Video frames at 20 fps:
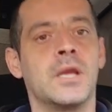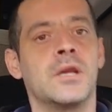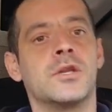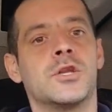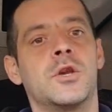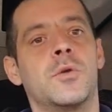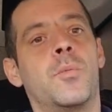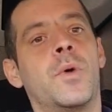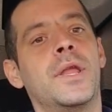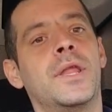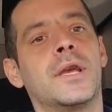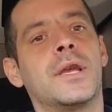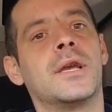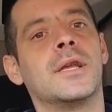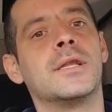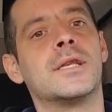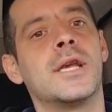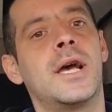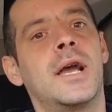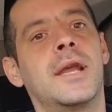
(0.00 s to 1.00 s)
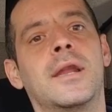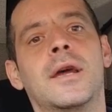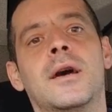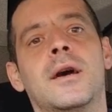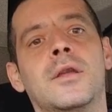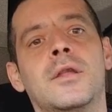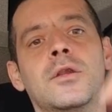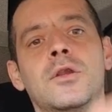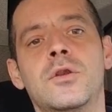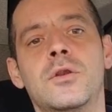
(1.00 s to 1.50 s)
so when the
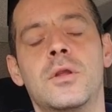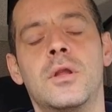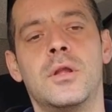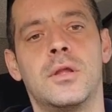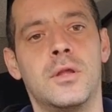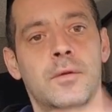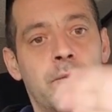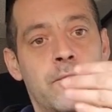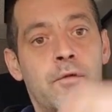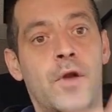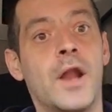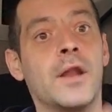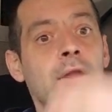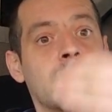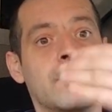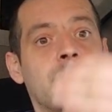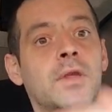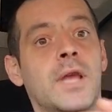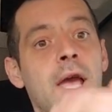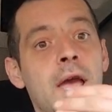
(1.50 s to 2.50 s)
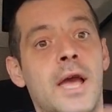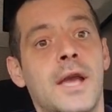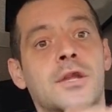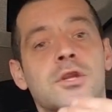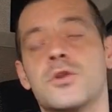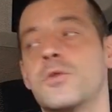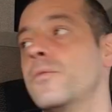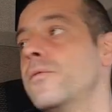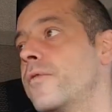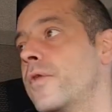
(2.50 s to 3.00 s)
container, the
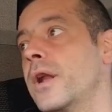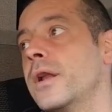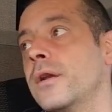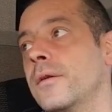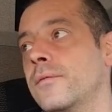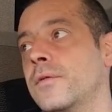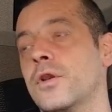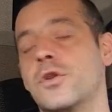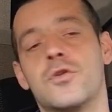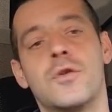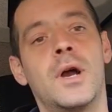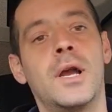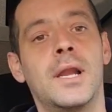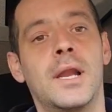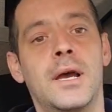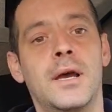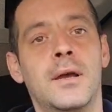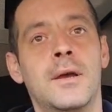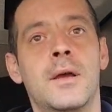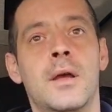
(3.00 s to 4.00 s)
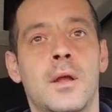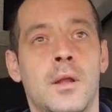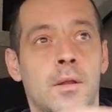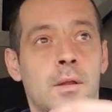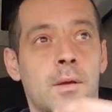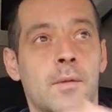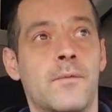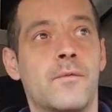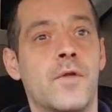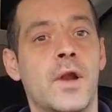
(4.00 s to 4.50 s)
actual front of the trailer,
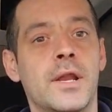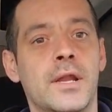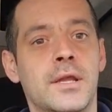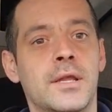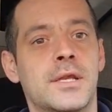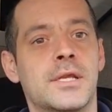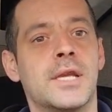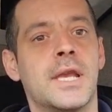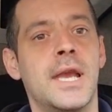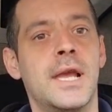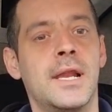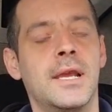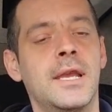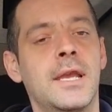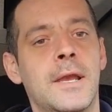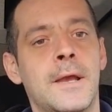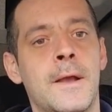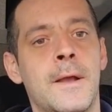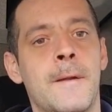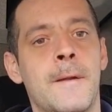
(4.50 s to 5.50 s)
the front of the Skelly,